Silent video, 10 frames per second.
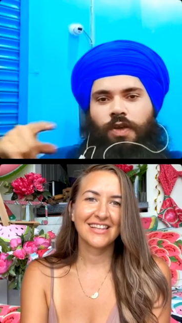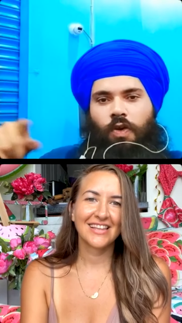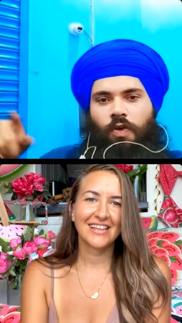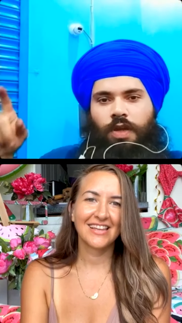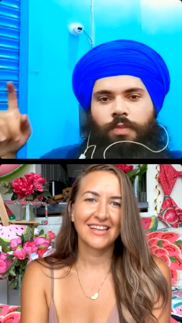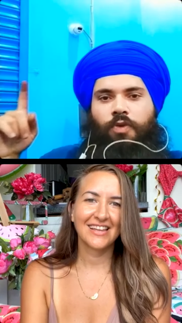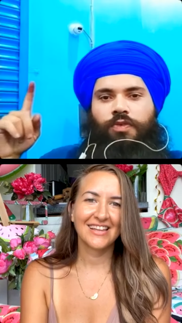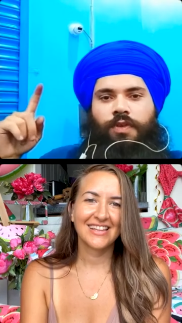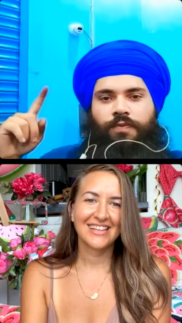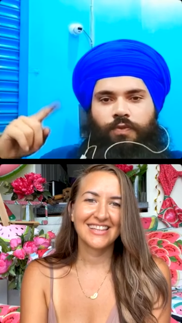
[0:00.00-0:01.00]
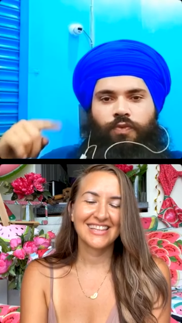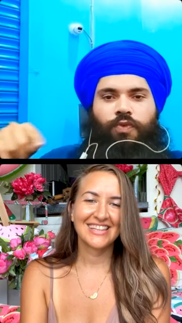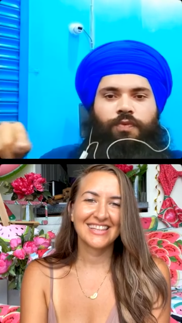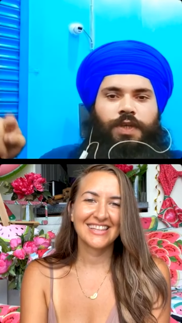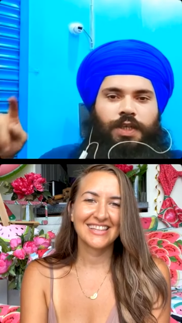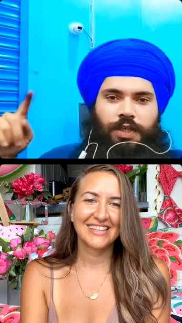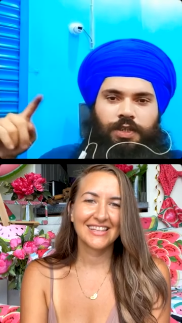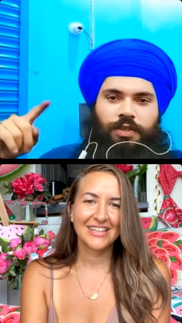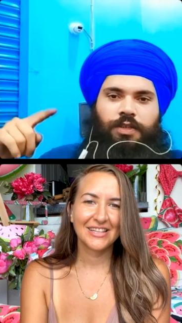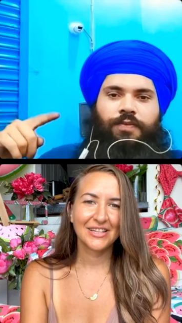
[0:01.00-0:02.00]
Speaker 1: it's all about the food we
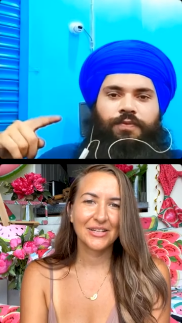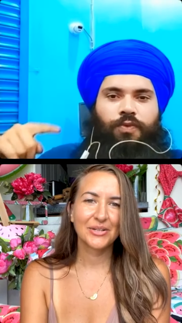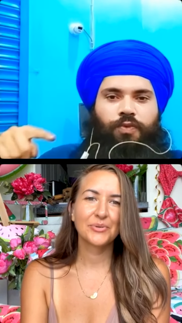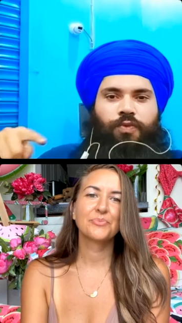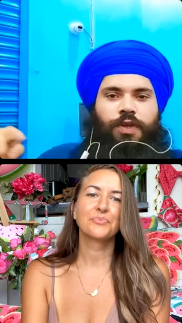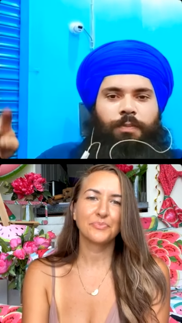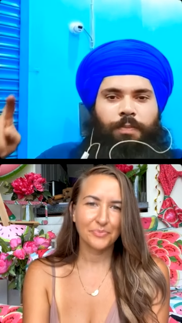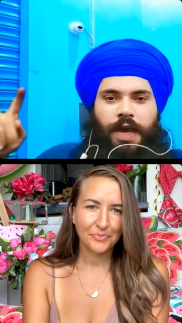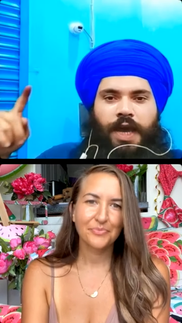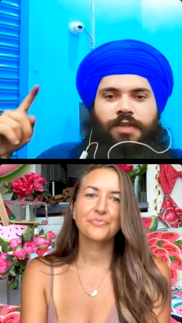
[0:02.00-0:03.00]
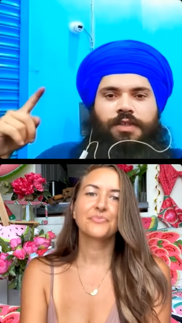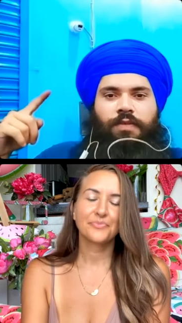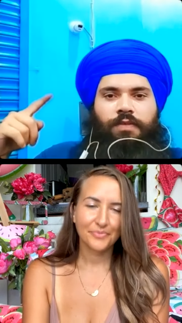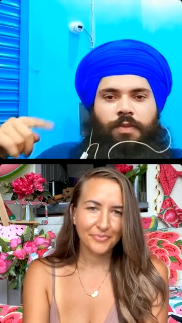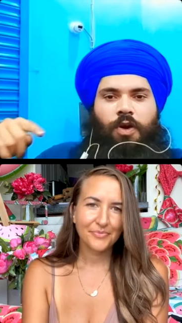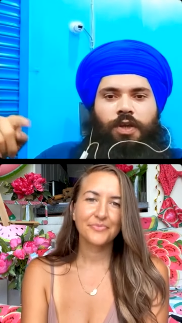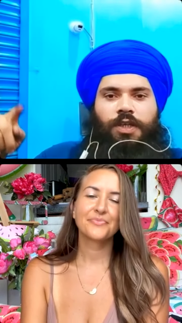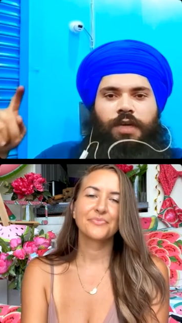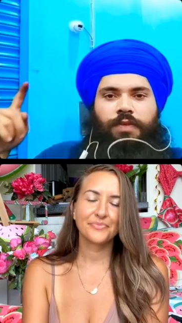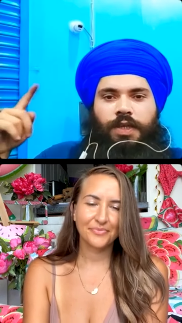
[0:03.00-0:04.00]
eat. The food impacts our
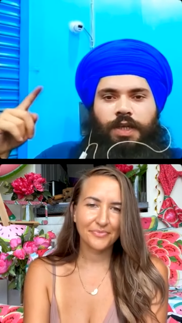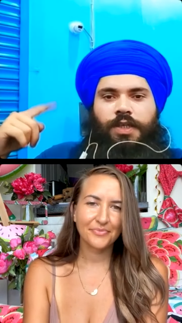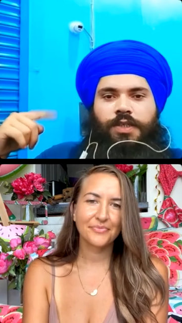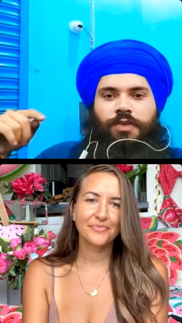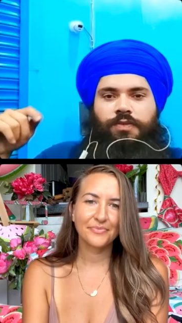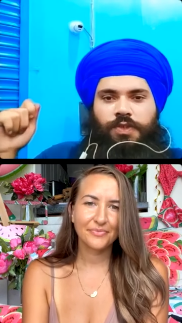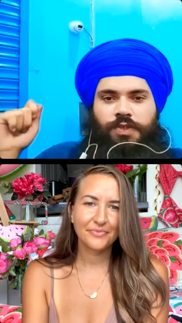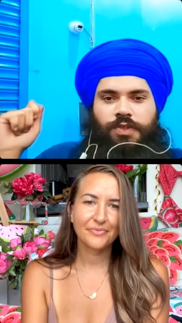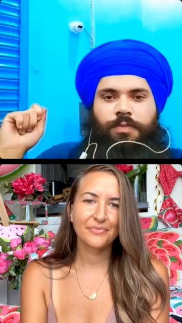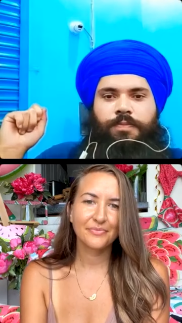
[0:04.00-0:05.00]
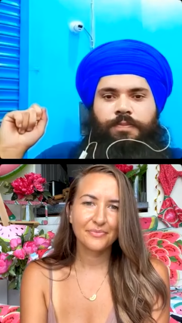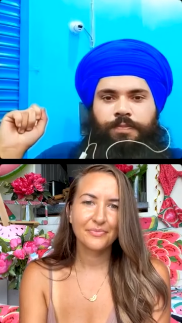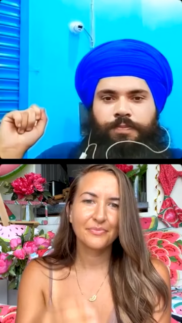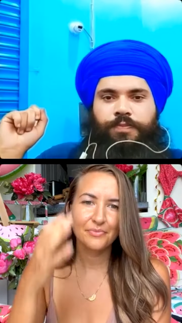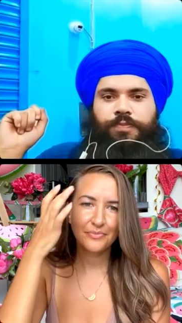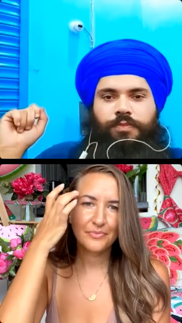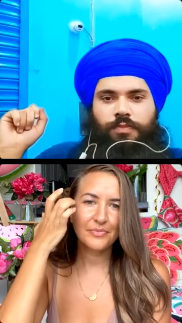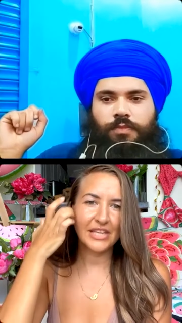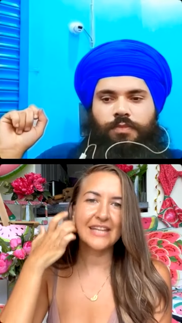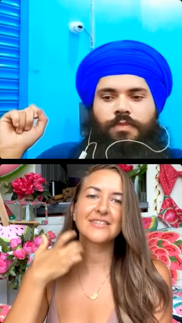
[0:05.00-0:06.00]
body, our digestive system.
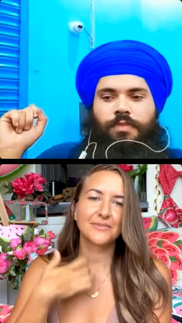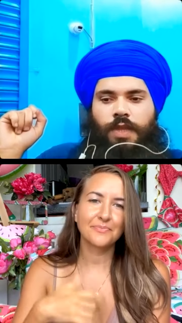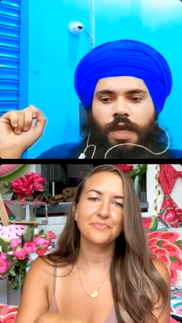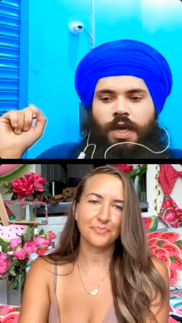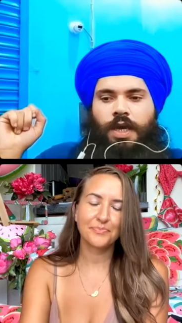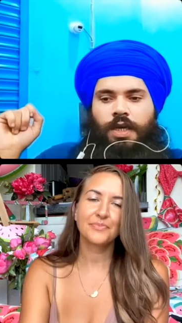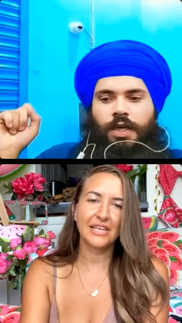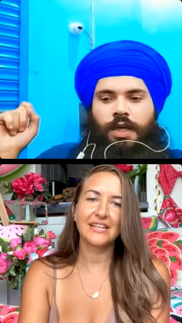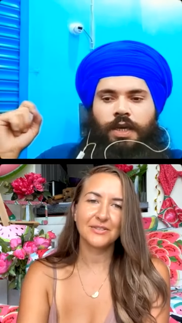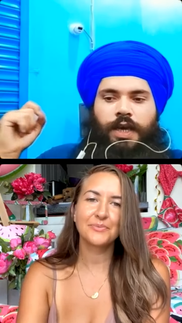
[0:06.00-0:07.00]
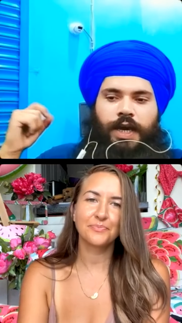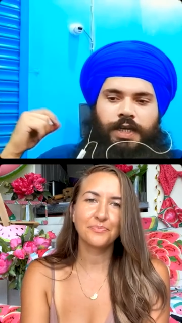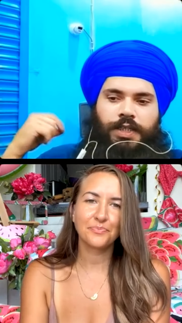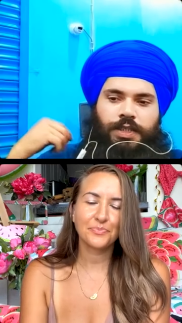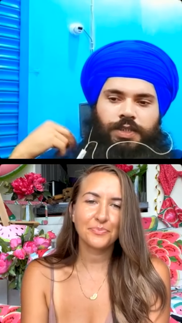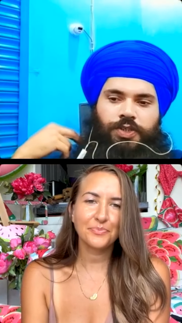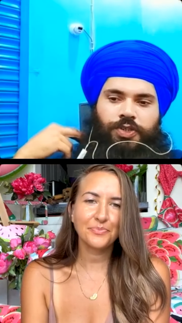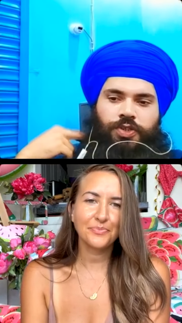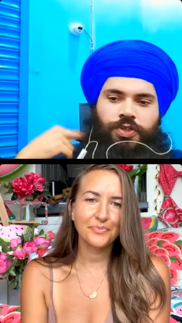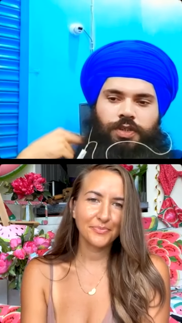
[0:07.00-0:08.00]
Yes. And
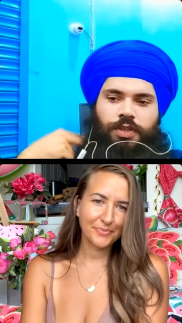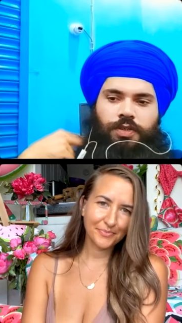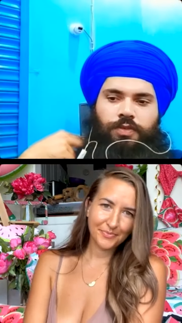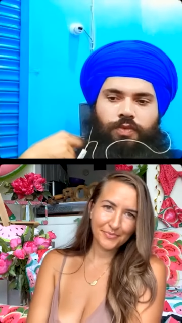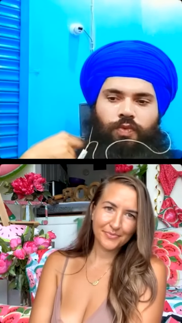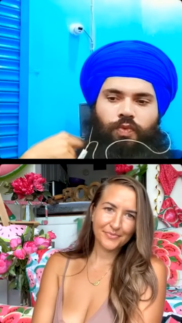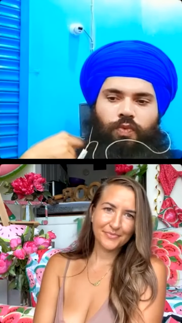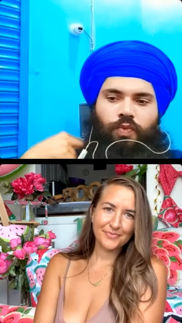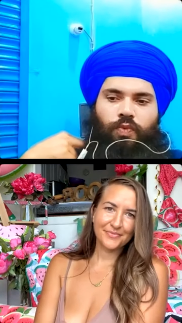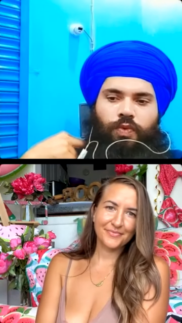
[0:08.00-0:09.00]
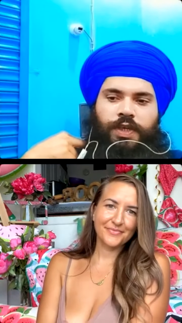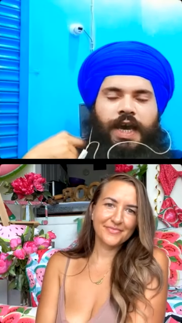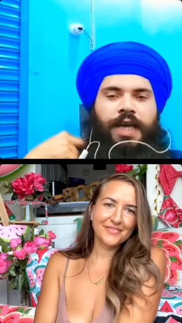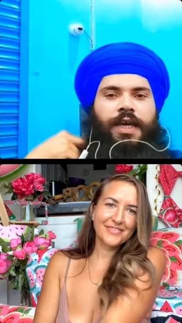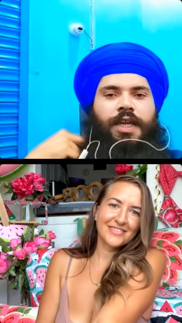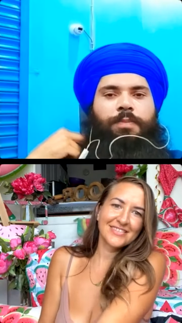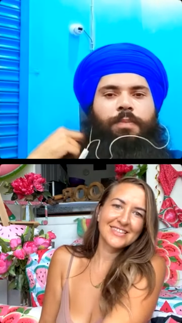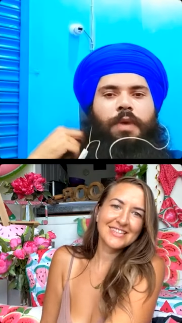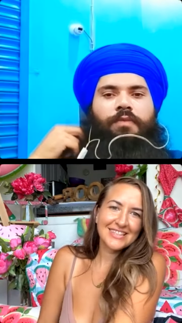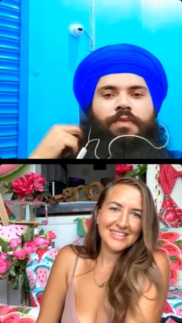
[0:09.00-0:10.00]
sister, can any
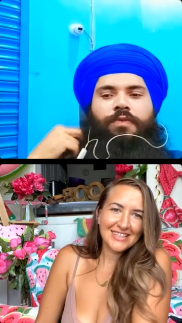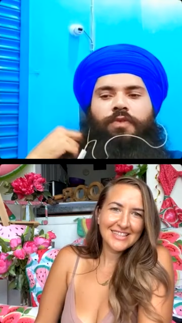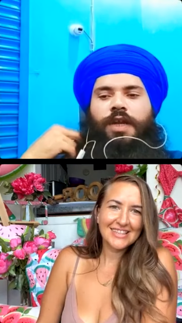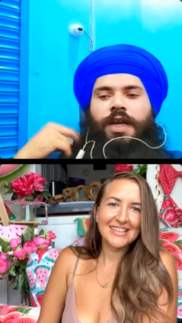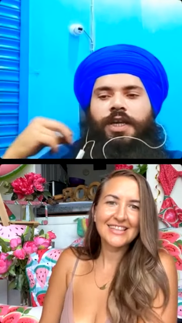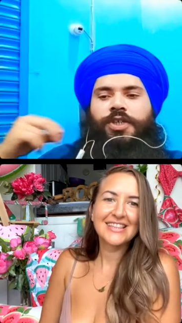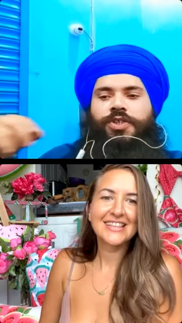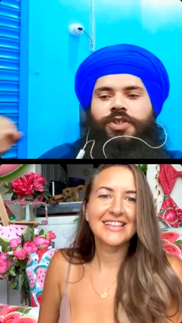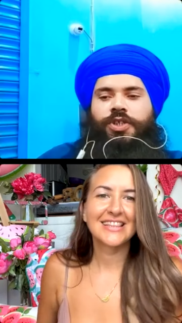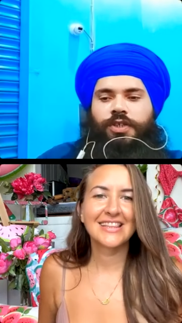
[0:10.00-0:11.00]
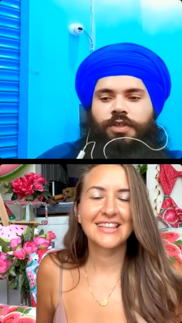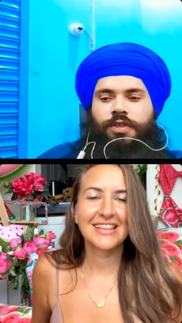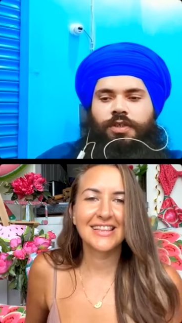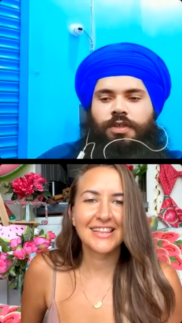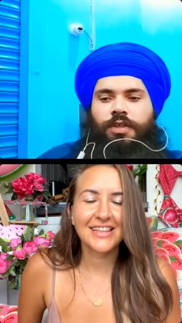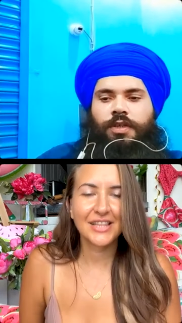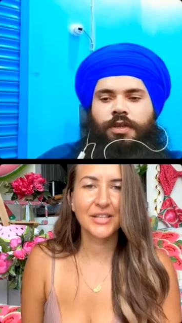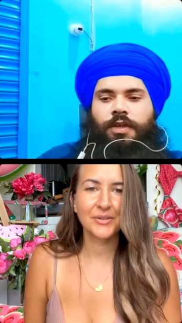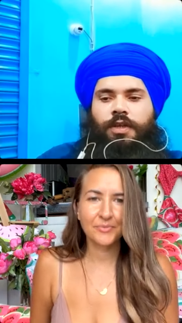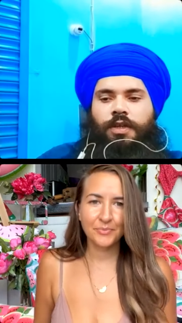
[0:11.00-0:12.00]
powerful addiction
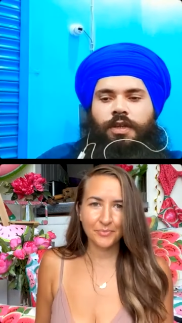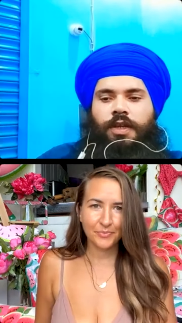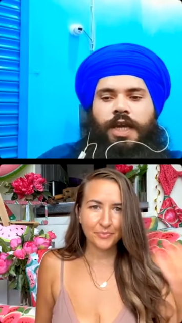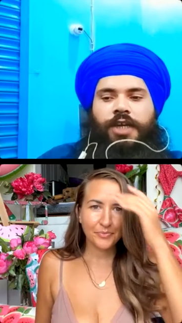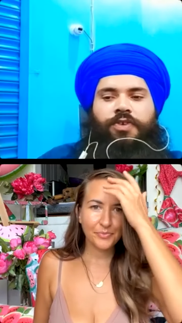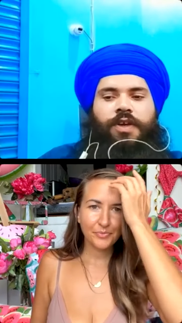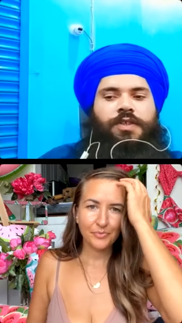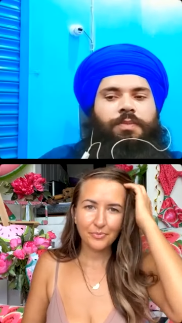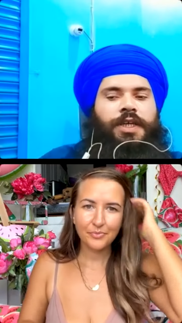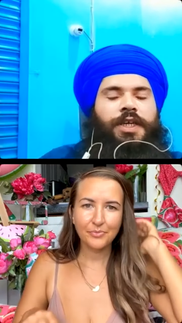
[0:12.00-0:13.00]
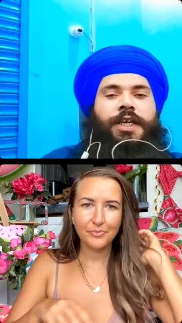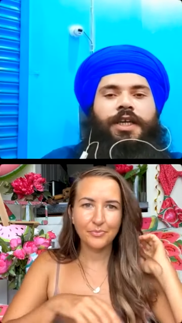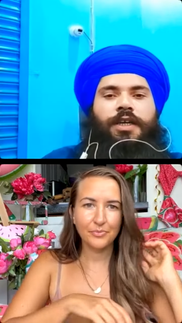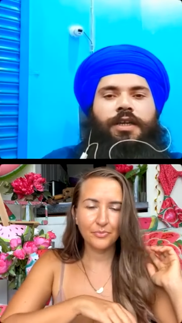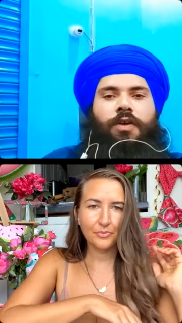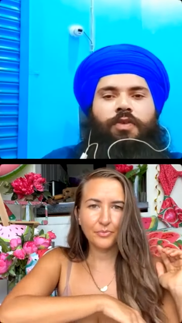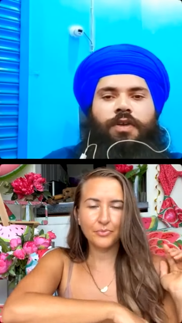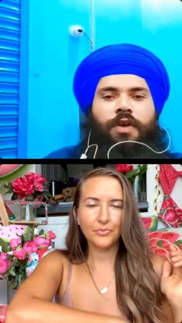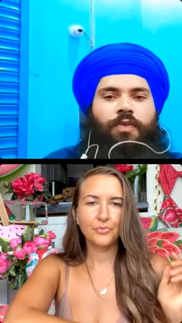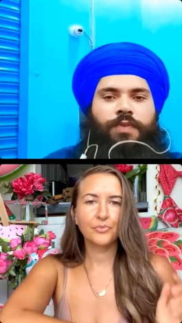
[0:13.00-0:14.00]
like drugs be healed
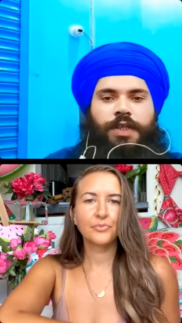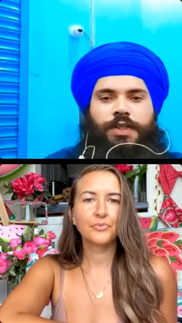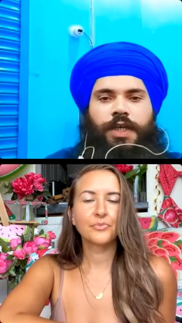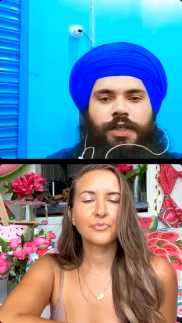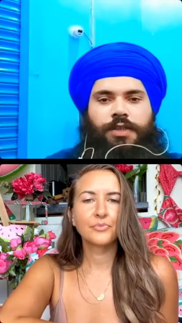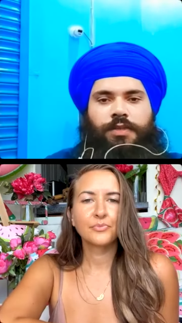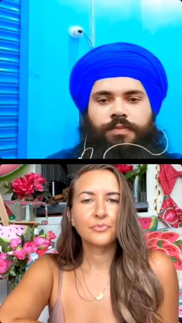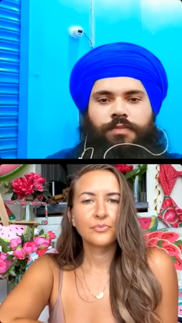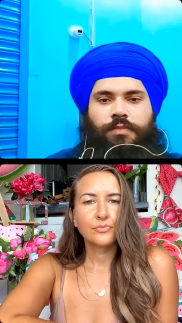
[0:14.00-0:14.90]
on a raw vegan diet?